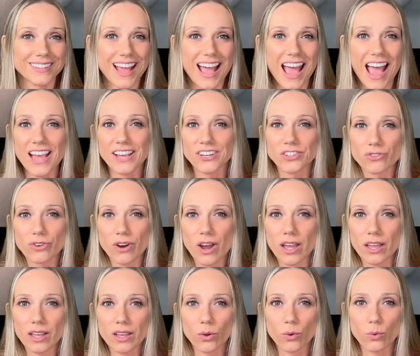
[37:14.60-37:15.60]
I
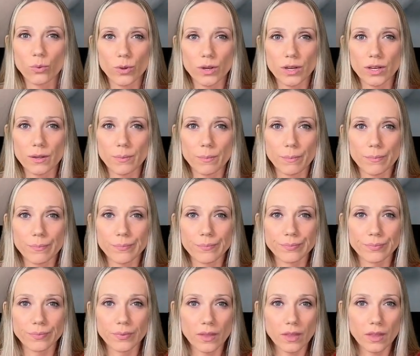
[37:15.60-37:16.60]
dry with
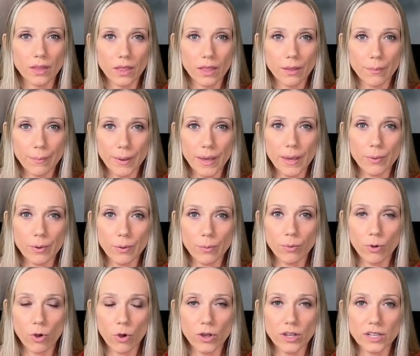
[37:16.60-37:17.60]
paper
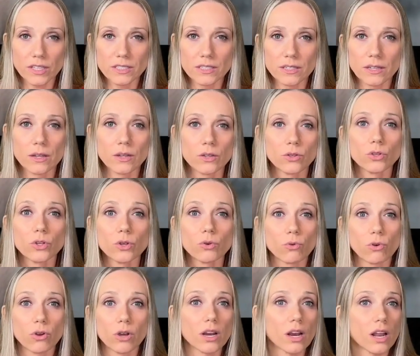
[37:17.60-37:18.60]
points the
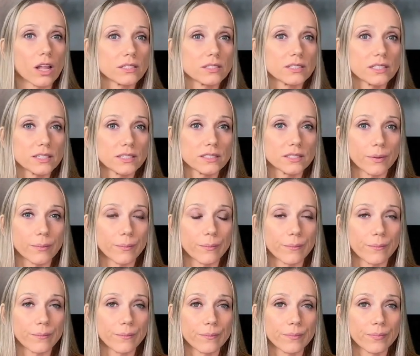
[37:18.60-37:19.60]
root canal system.
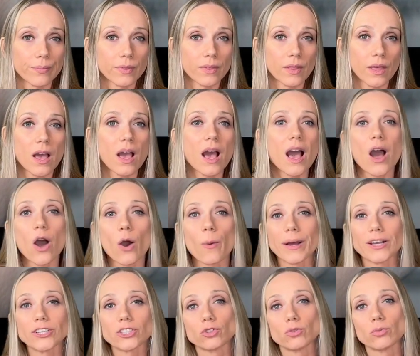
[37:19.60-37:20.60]
How
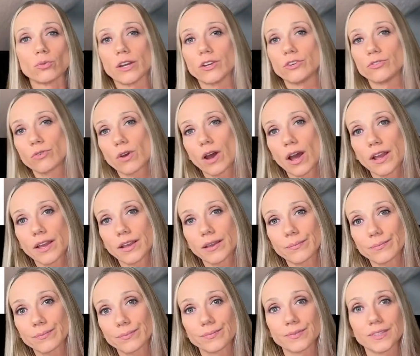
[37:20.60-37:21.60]
much do I
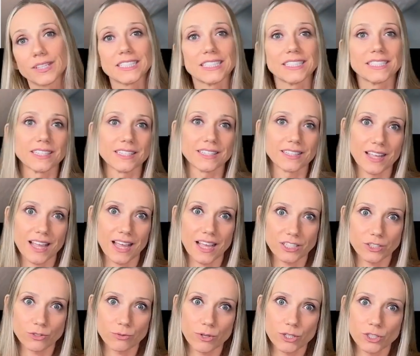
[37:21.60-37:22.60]
dry? This is a
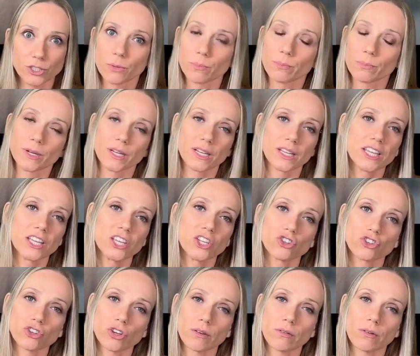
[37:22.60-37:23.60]
nice question, but in
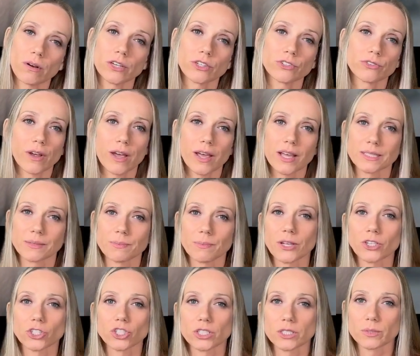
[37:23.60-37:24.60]
general dry as
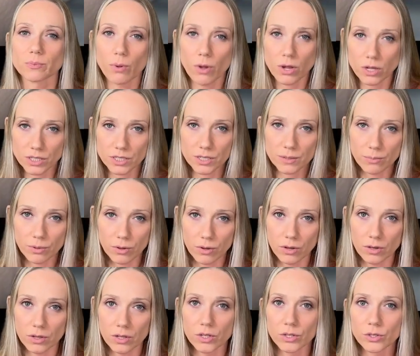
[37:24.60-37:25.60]
much as
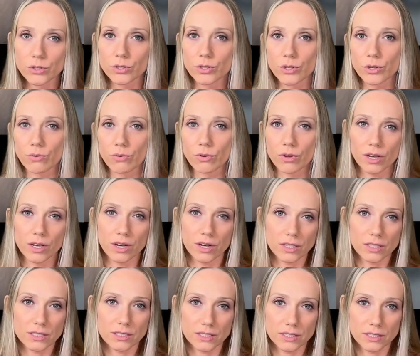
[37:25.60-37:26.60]
possible the root canal
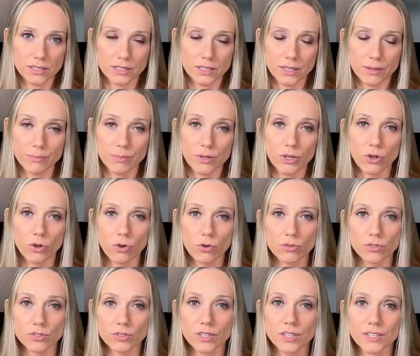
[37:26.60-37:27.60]
system,
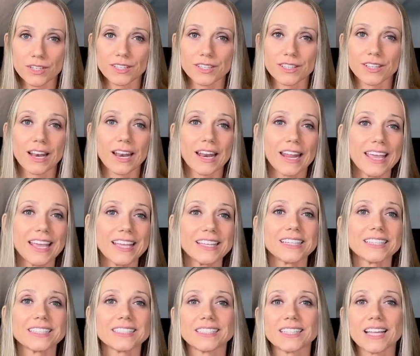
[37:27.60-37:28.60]
because the
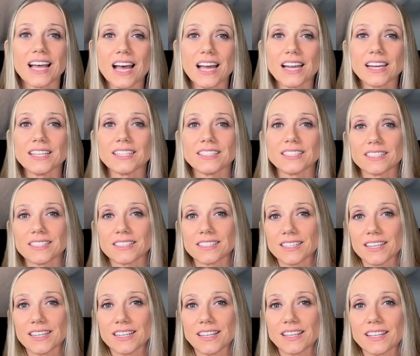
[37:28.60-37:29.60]
latest studies
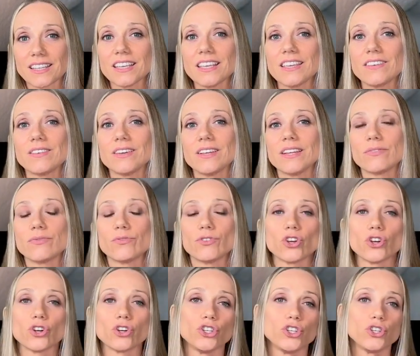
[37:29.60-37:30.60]
say that even if
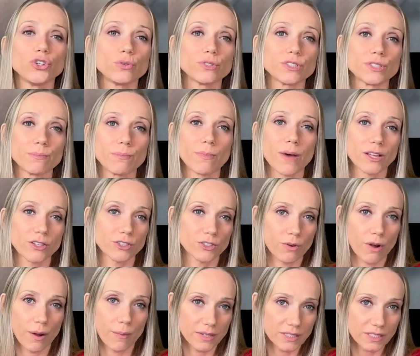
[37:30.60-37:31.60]
you're using
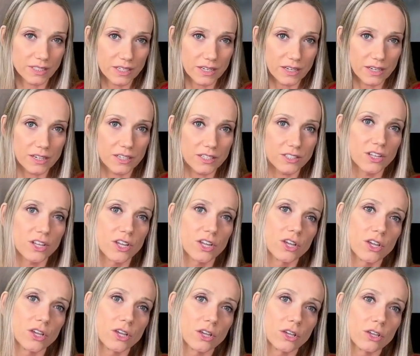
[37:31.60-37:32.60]
bioceramic sealers,
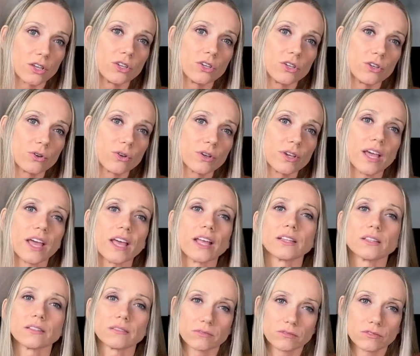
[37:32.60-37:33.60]
you
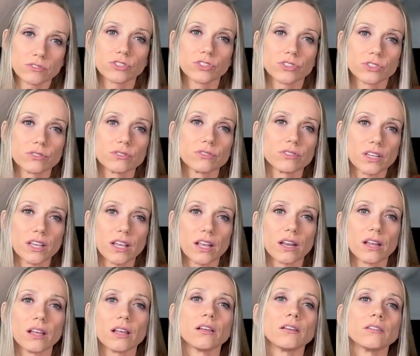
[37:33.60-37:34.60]
can
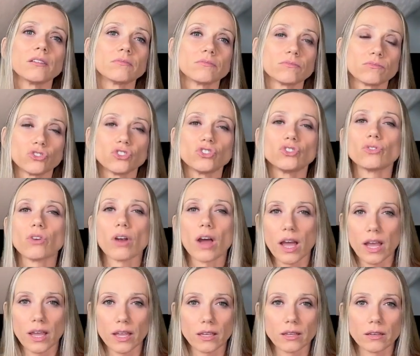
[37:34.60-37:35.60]
still
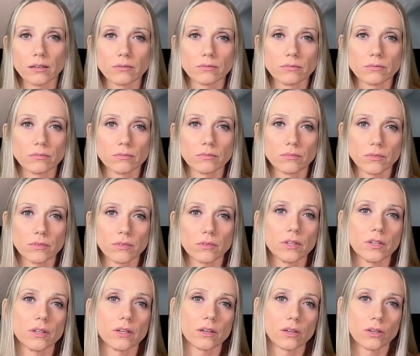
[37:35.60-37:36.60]
dry
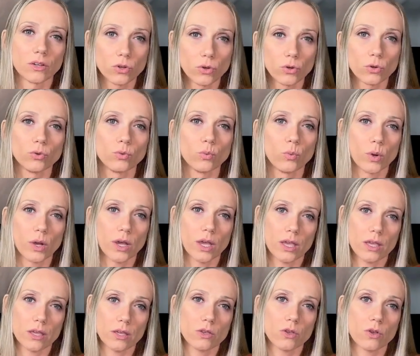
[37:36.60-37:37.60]
in a good way
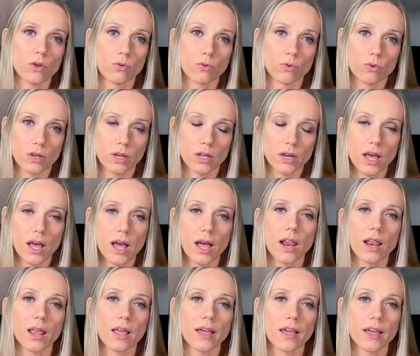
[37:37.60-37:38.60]
your root
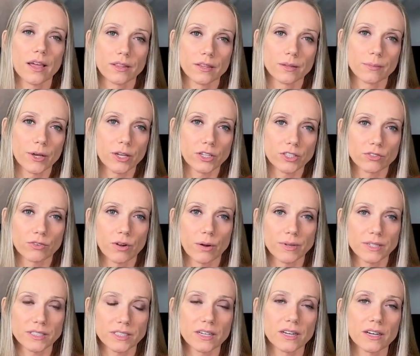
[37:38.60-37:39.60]
canal, and the bioceramic
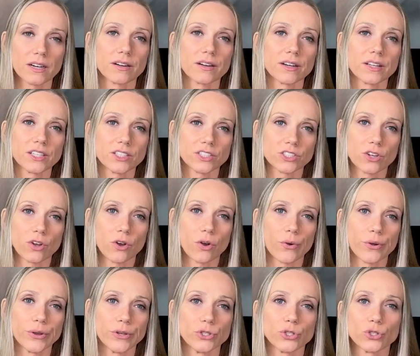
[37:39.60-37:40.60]
sealer is
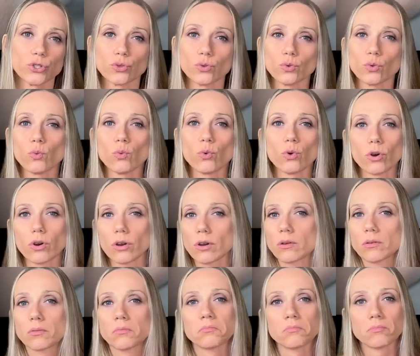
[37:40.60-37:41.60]
going to work
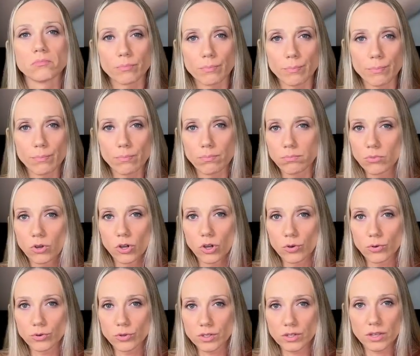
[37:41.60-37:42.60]

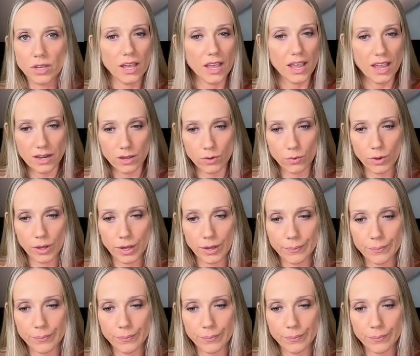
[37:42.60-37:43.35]
good anyway.